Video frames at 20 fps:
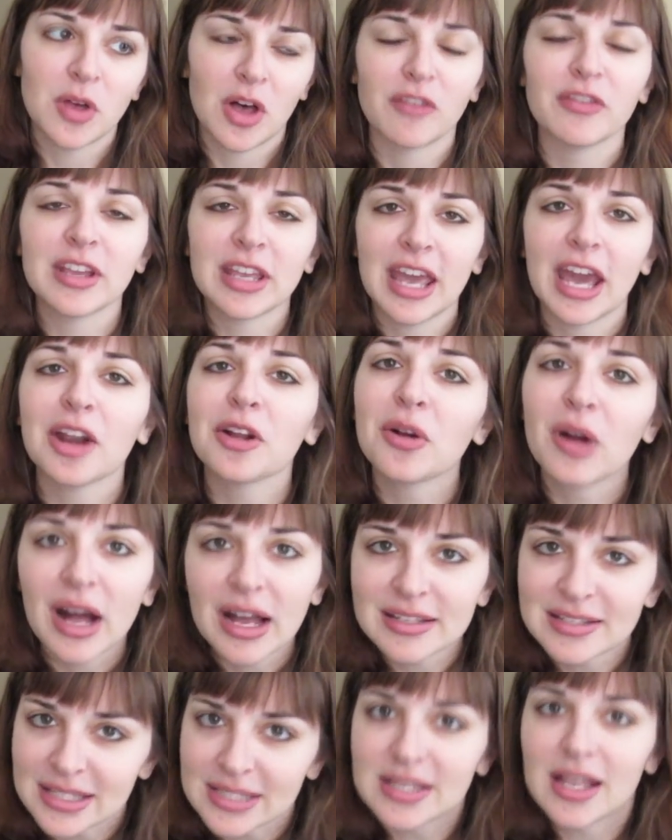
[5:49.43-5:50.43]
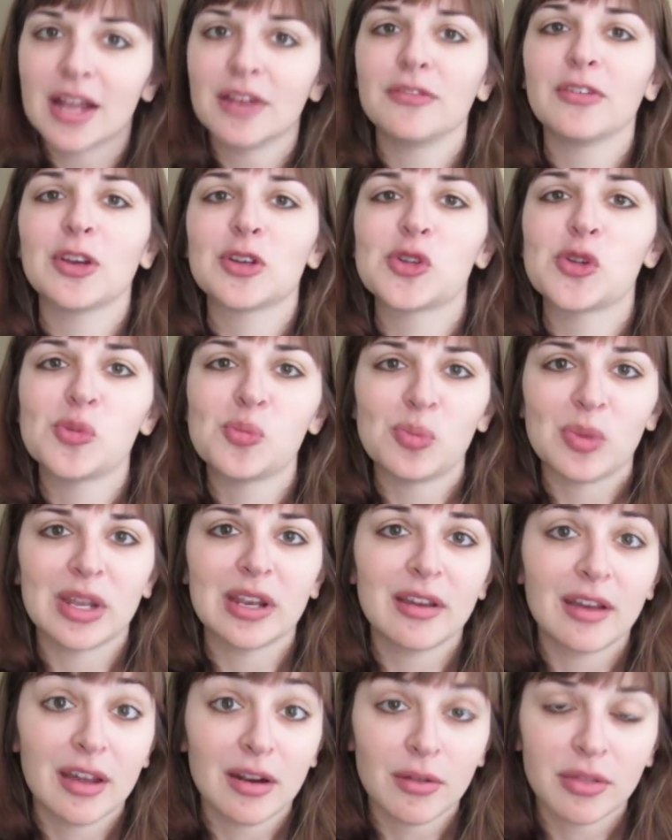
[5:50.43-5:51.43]
often categorized as nonfiction,
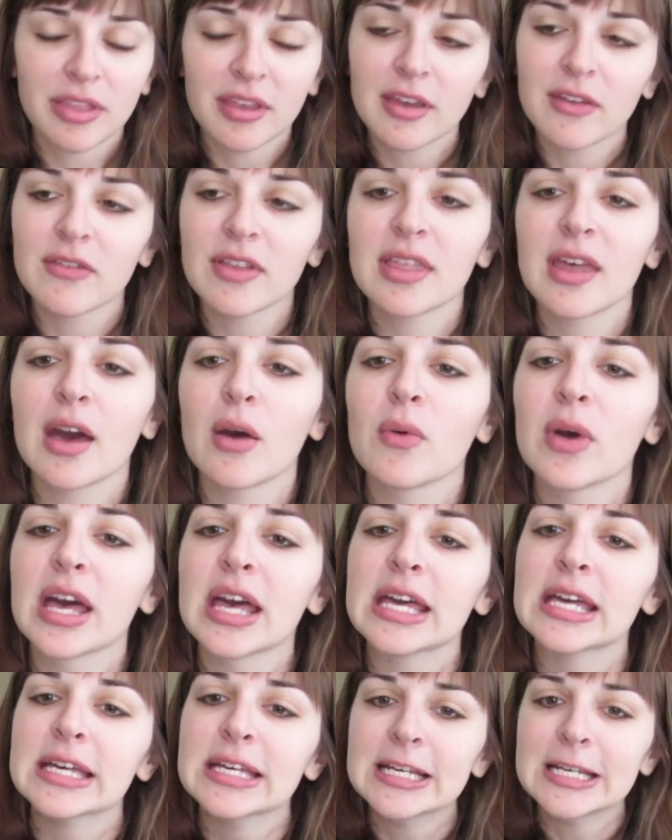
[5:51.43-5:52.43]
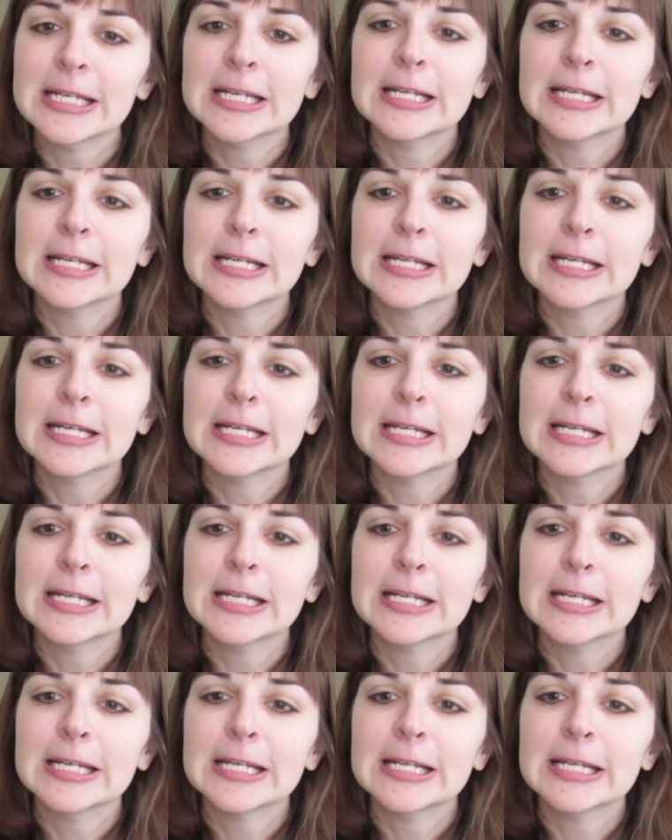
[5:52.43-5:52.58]
but I don't think of it that way.